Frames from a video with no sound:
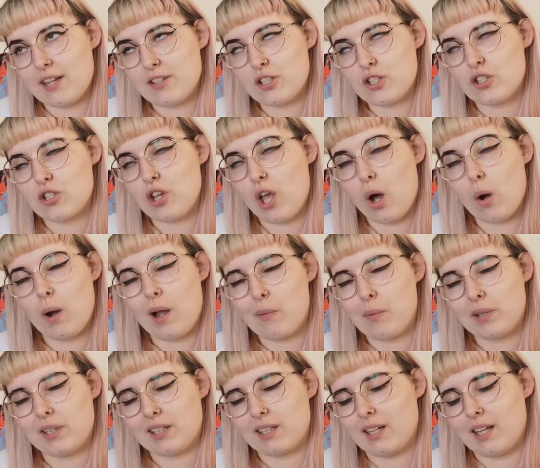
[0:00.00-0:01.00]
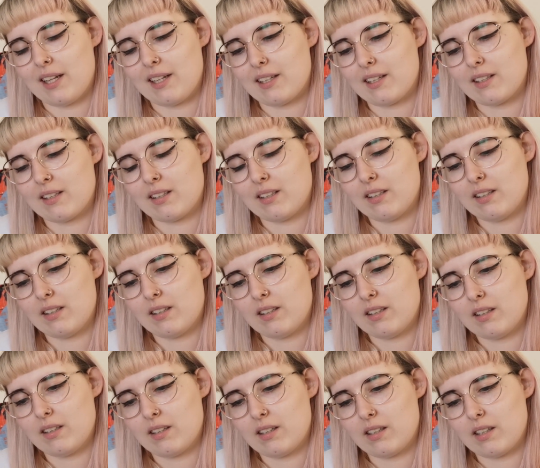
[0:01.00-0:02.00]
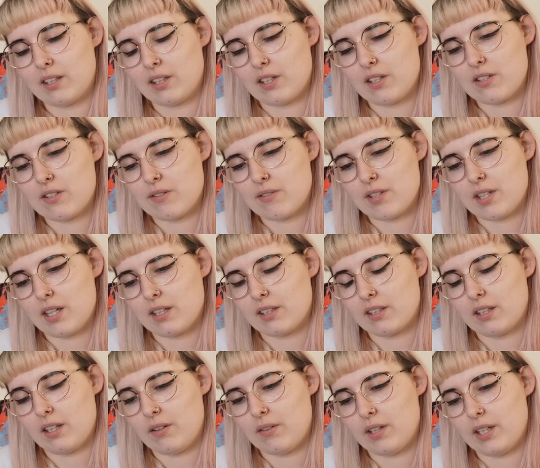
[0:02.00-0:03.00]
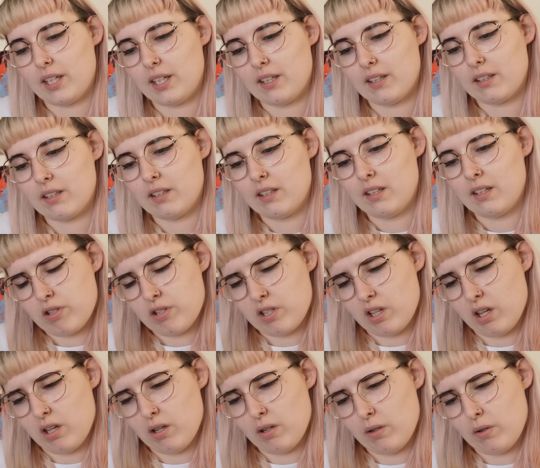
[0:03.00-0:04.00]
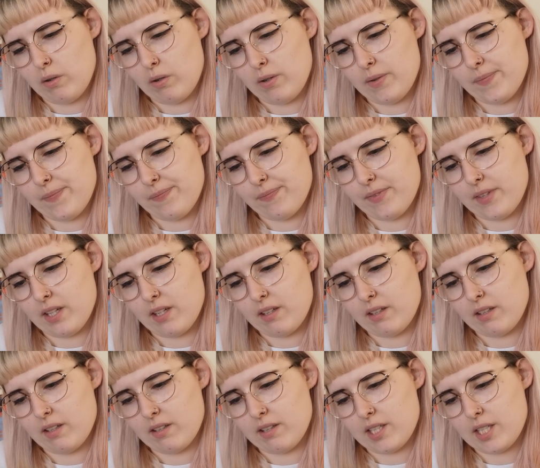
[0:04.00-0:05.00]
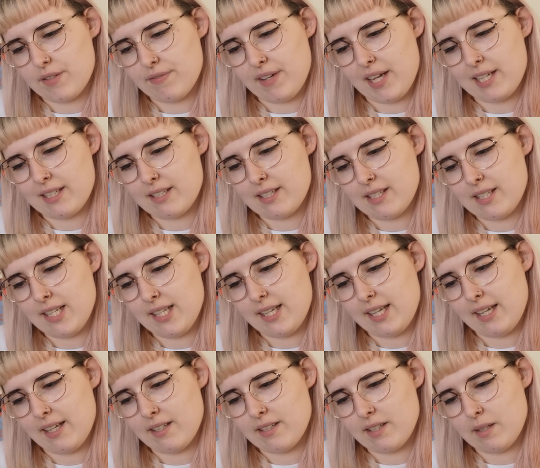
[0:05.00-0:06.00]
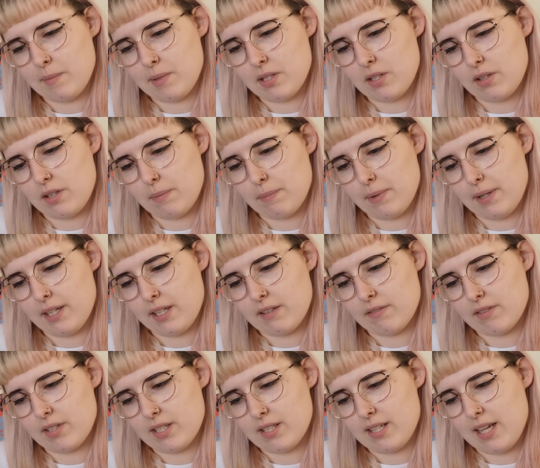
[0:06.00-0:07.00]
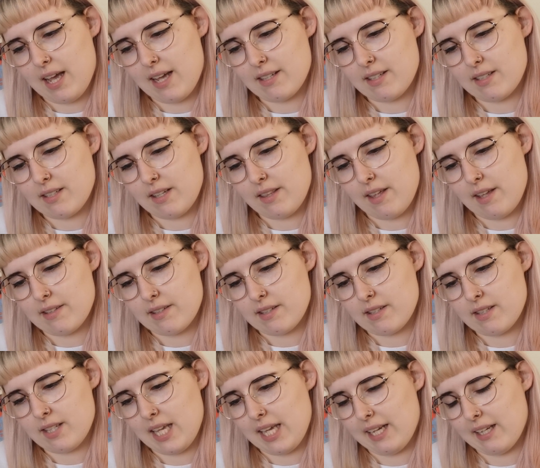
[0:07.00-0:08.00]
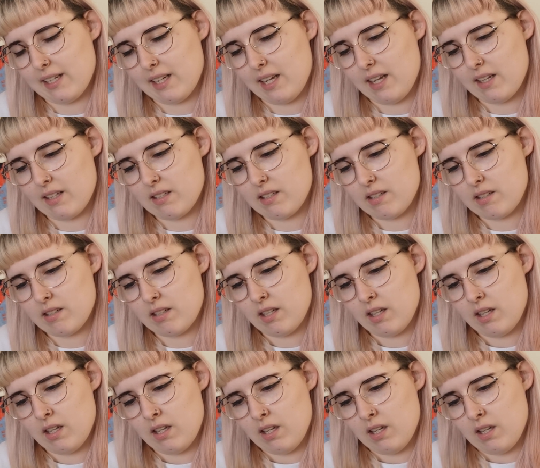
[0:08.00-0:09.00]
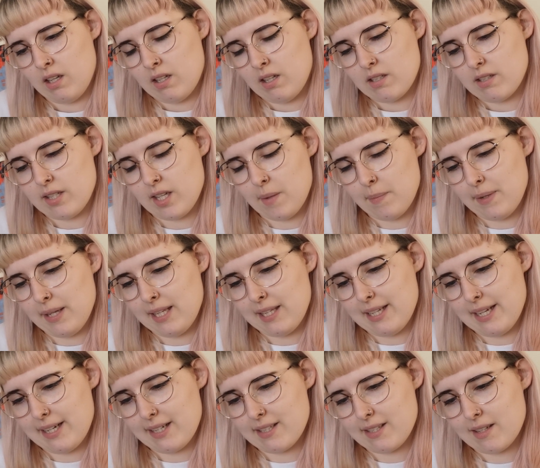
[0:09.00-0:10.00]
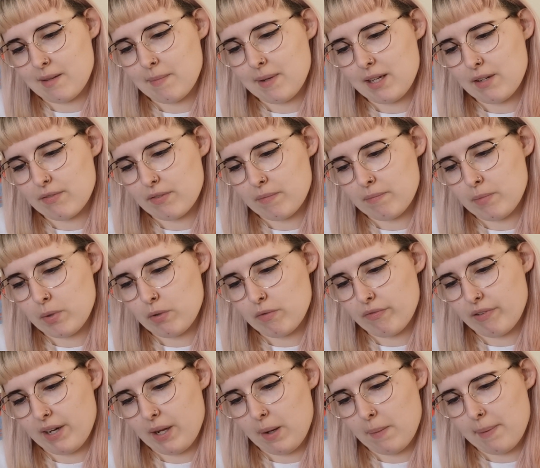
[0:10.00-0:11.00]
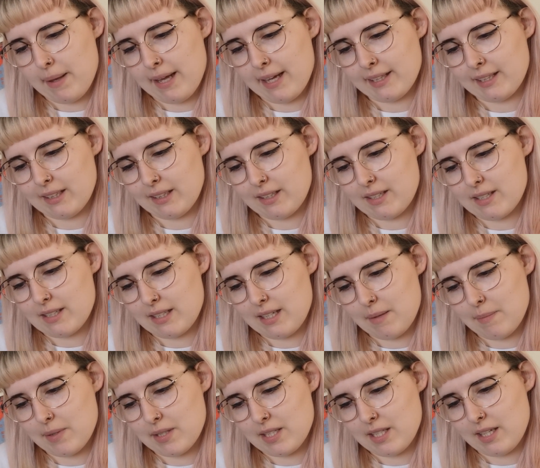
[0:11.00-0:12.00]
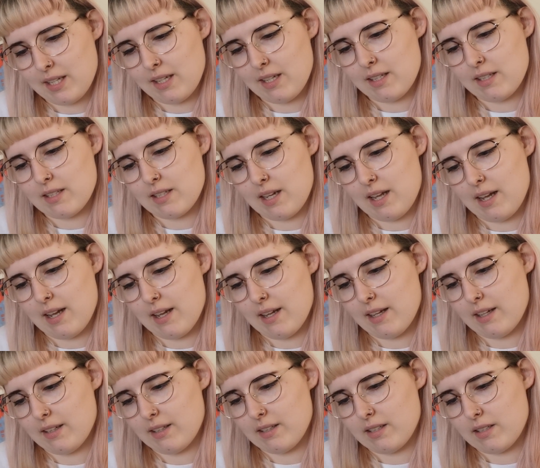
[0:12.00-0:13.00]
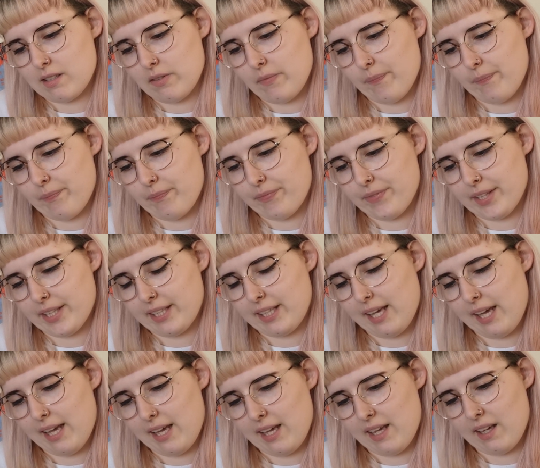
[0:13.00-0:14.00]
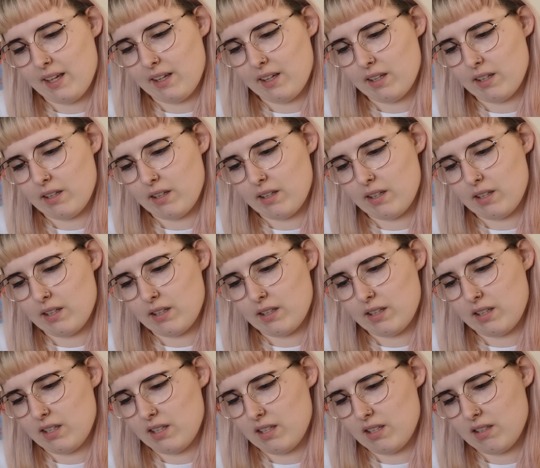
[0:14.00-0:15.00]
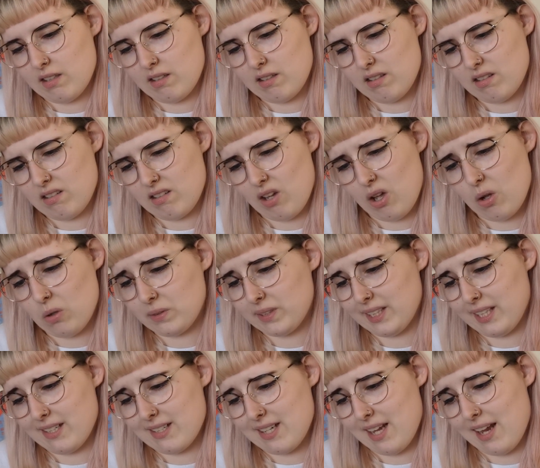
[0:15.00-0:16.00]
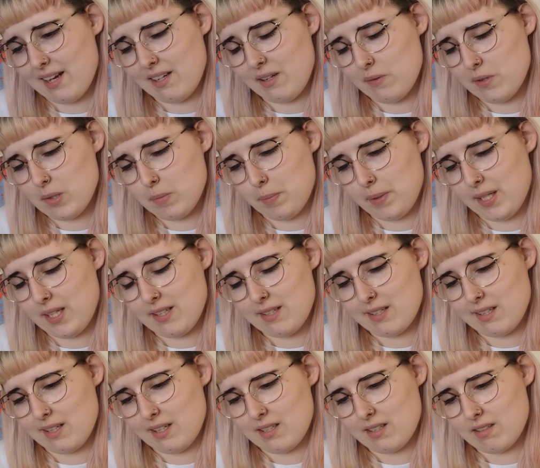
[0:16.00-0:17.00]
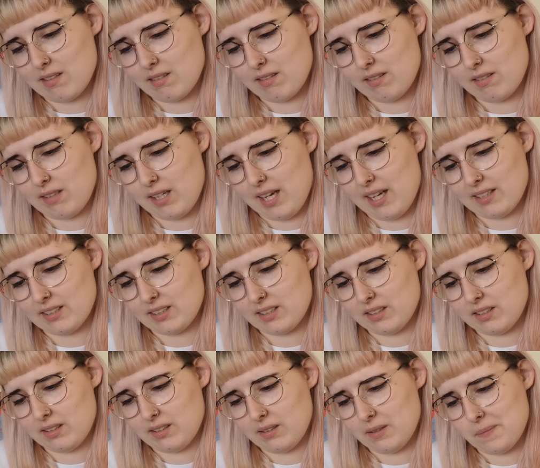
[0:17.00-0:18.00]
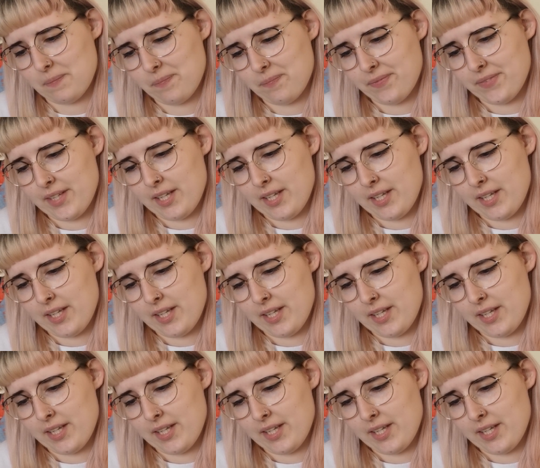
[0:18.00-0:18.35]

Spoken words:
just know I wouldn't like A Curse So Dark and Lonely. So this fantasy kingdom is on the brink of disaster. There's a sickness. Some elixir made from moonflower petal is limited. And the king is holding a tenuous peace in his castle.